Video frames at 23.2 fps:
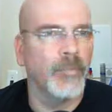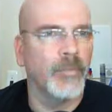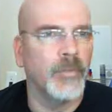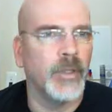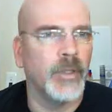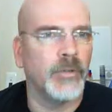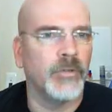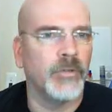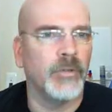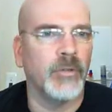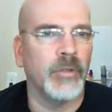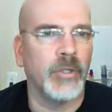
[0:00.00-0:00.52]

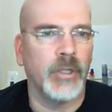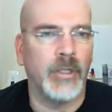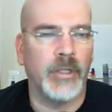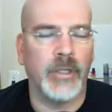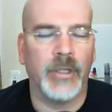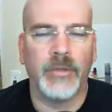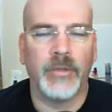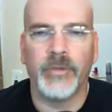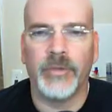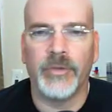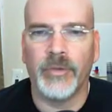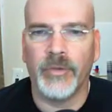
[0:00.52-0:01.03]
That's okay.
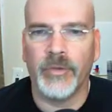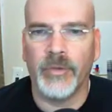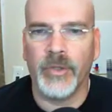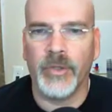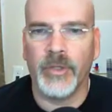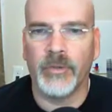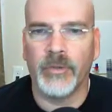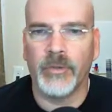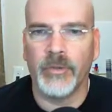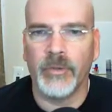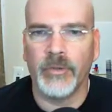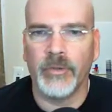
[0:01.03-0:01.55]
That's the thing
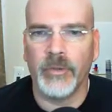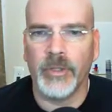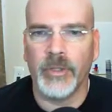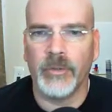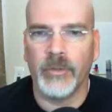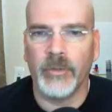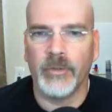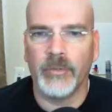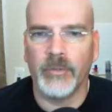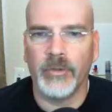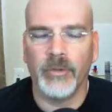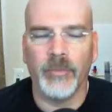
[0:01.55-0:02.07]
that we were looking at
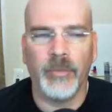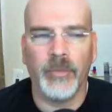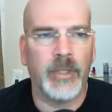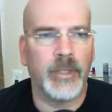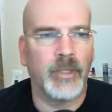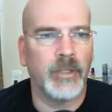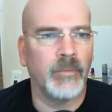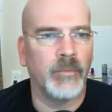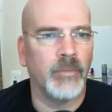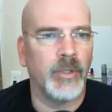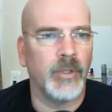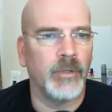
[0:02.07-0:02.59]
before,
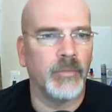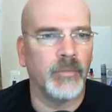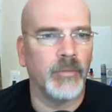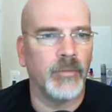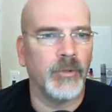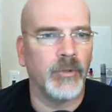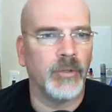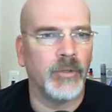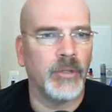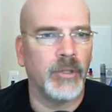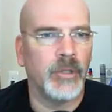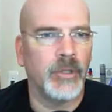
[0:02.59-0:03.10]
mocking
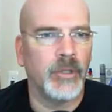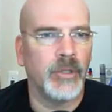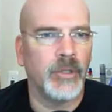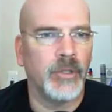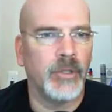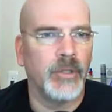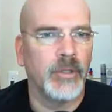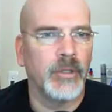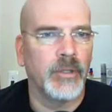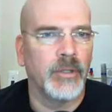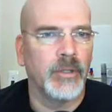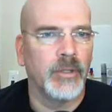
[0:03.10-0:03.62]
benchmark.
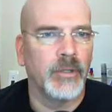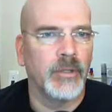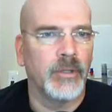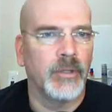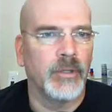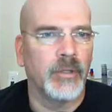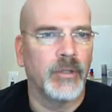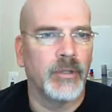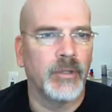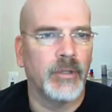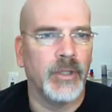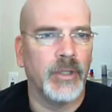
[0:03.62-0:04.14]

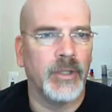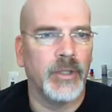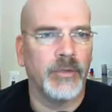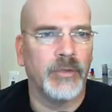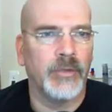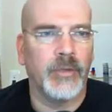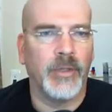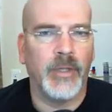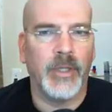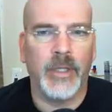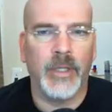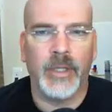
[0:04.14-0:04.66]

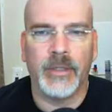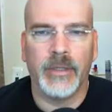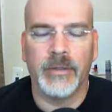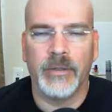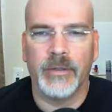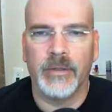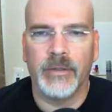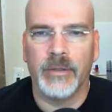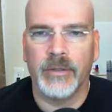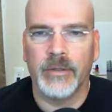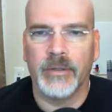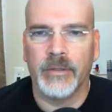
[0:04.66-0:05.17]
That's that.
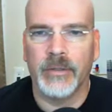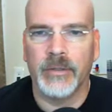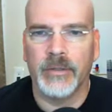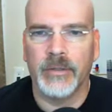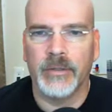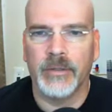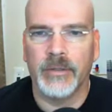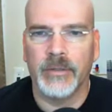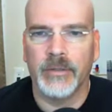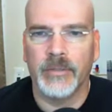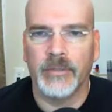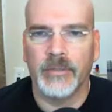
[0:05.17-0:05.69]

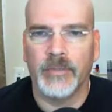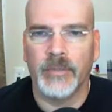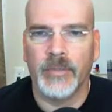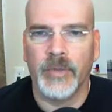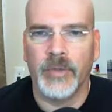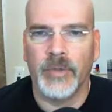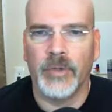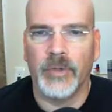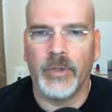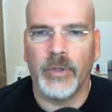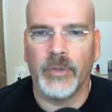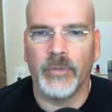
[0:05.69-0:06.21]

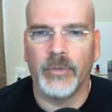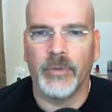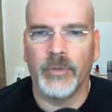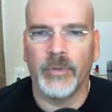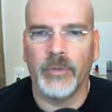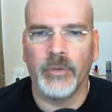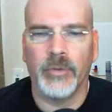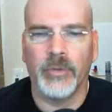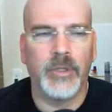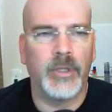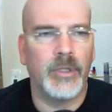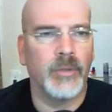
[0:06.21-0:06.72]
Is it all in
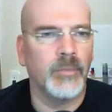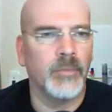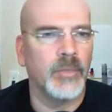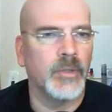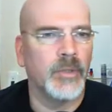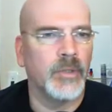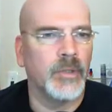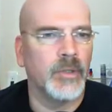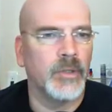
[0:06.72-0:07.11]
program?